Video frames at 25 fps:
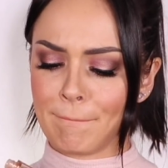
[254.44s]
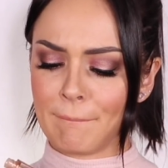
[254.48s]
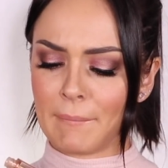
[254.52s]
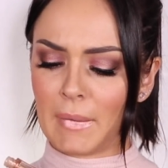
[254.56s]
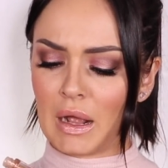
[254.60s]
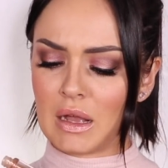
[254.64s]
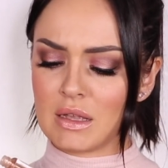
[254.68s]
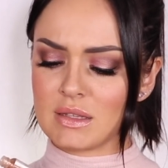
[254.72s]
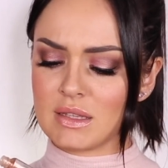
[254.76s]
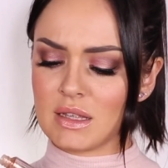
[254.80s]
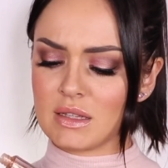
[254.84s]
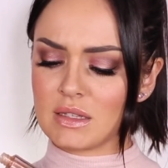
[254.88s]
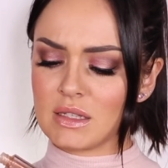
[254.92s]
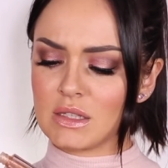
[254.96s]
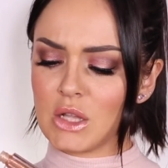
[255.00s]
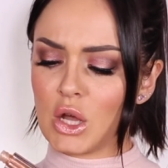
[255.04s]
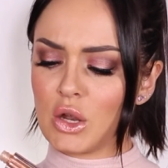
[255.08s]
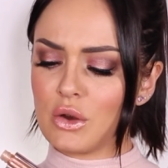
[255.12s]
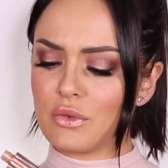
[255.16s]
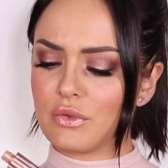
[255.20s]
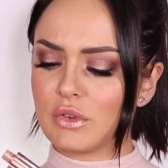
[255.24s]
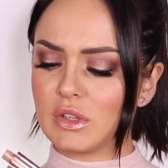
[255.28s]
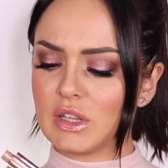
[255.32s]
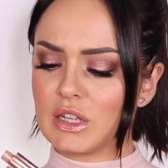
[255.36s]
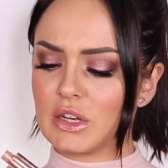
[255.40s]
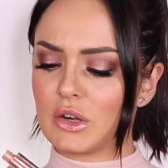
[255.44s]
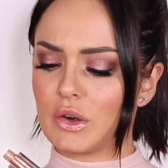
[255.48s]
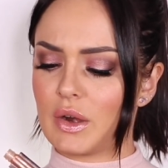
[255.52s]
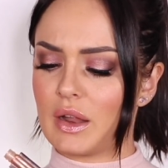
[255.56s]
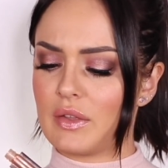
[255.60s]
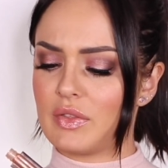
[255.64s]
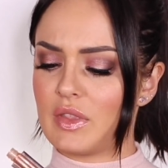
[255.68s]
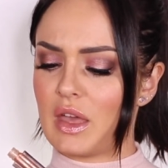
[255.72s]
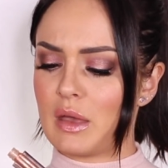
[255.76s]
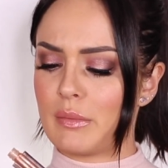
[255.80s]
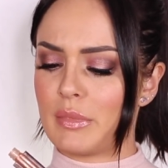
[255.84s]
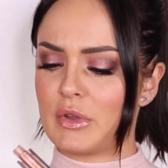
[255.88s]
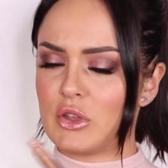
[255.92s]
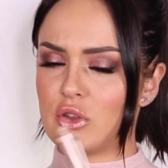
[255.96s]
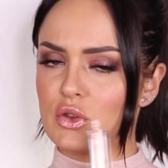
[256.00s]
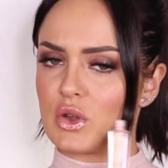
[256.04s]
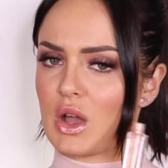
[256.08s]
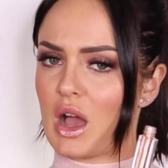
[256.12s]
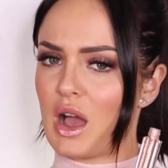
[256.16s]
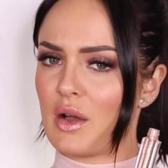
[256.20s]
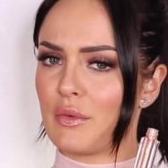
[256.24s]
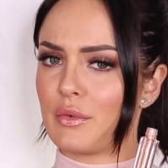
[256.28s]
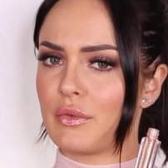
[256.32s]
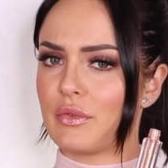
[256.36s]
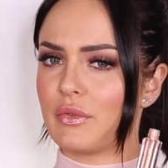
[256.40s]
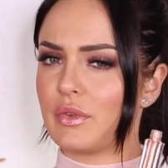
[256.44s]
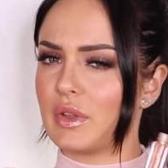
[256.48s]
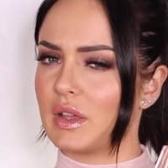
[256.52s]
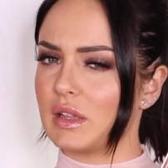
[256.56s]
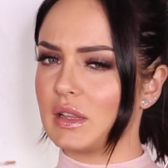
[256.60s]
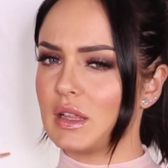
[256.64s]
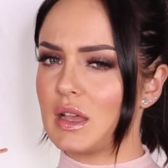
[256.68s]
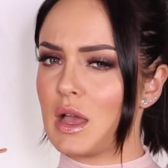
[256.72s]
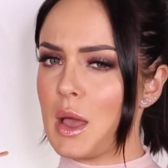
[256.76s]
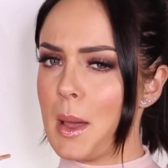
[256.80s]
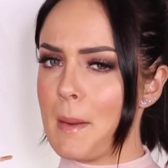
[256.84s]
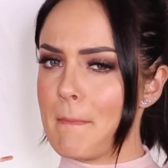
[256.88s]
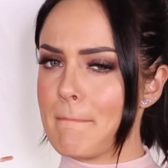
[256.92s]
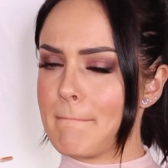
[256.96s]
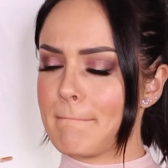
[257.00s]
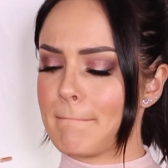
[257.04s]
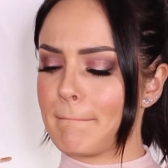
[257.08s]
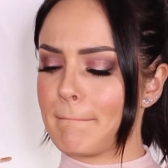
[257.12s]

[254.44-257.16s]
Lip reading: because there's a lot of glitter in there, but you can't feel it.